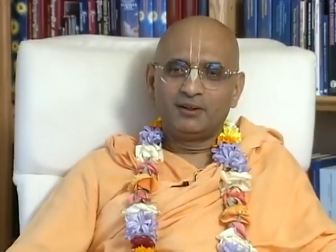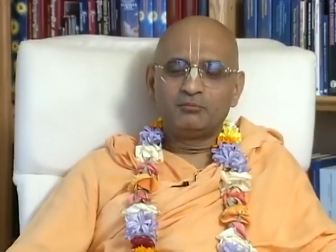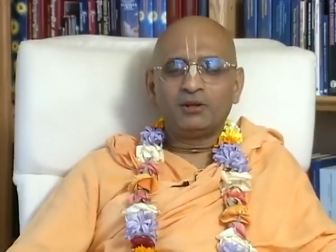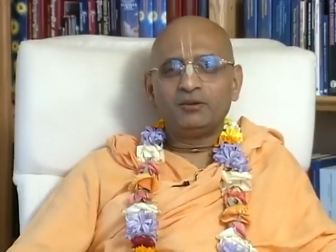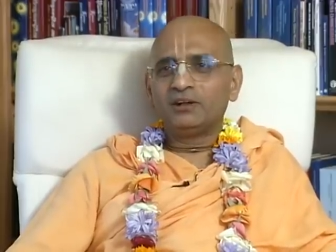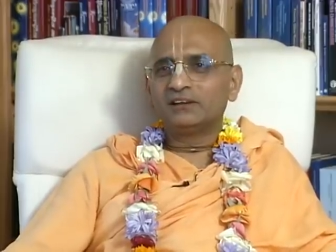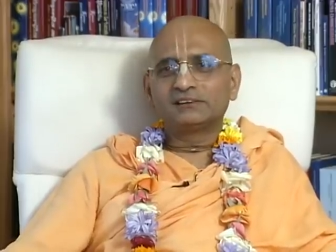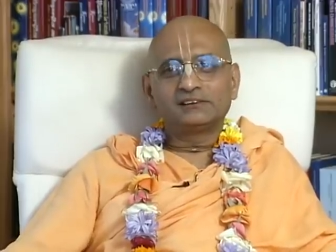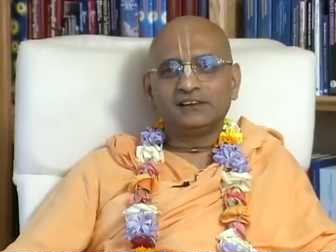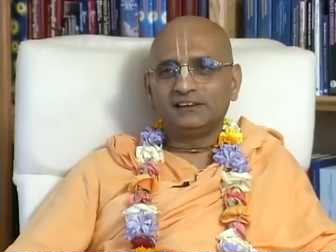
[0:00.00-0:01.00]
but you can
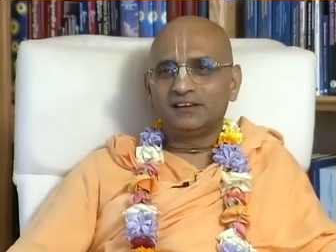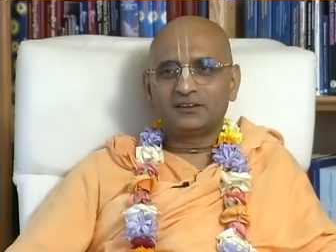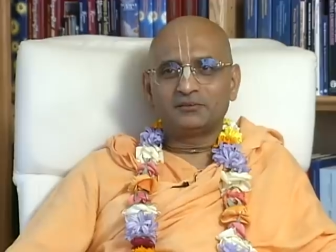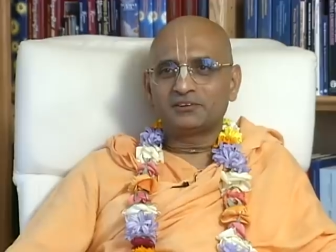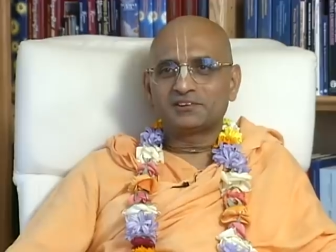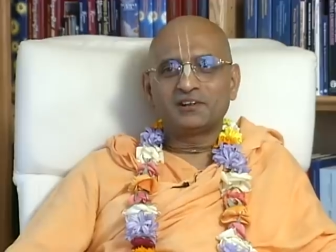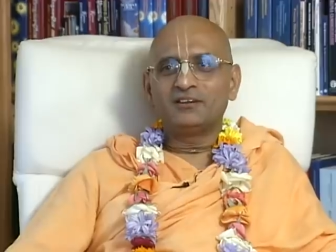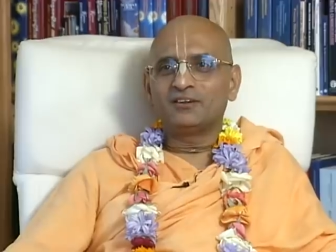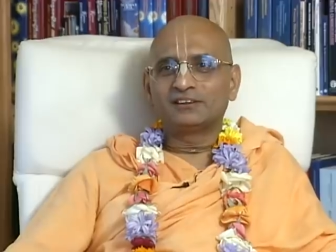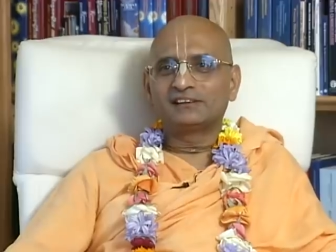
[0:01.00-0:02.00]
see that you are still
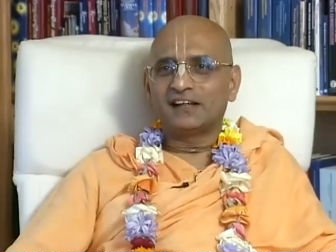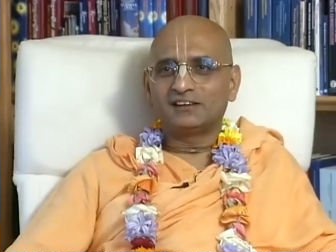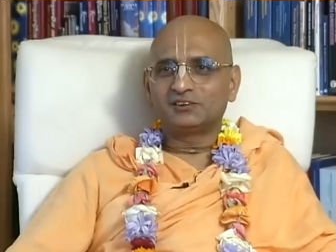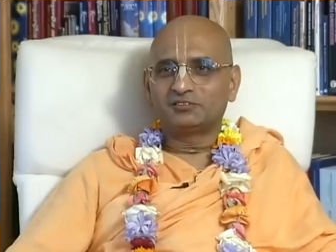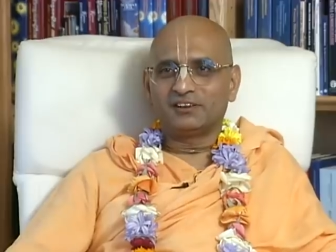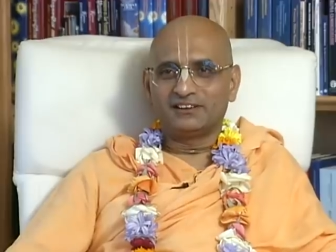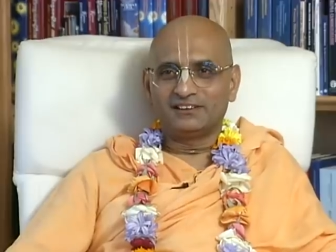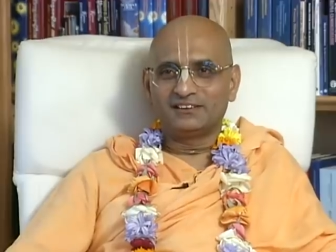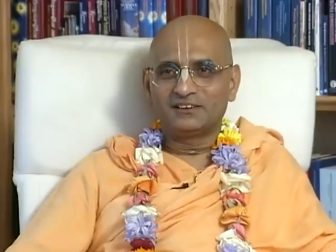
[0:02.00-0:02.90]
not satisfied.